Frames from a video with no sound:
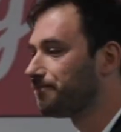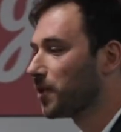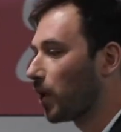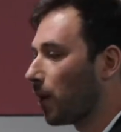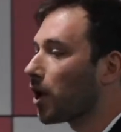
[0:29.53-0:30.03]

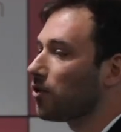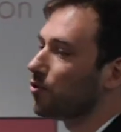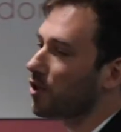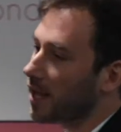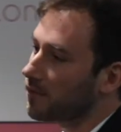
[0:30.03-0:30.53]
What I want to do
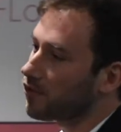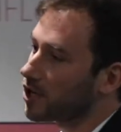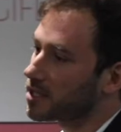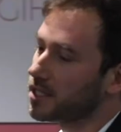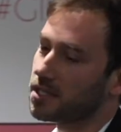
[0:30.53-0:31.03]
today
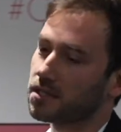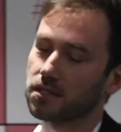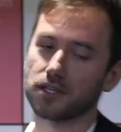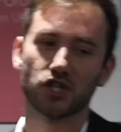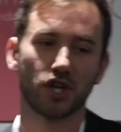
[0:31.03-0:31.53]
first
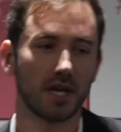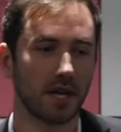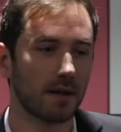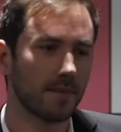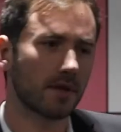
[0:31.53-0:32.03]
is sharing a
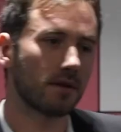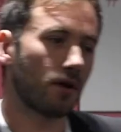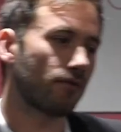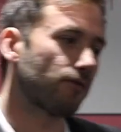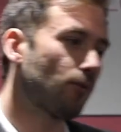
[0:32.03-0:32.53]
little bit
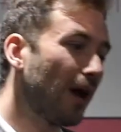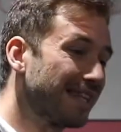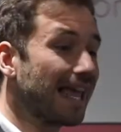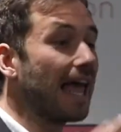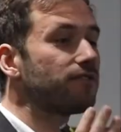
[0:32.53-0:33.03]
of
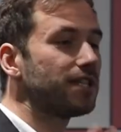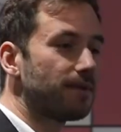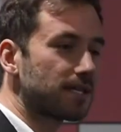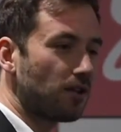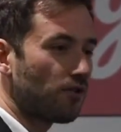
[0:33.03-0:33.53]
what's FC
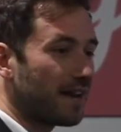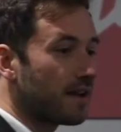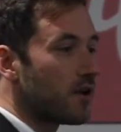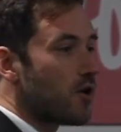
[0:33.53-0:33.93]
Barcelona and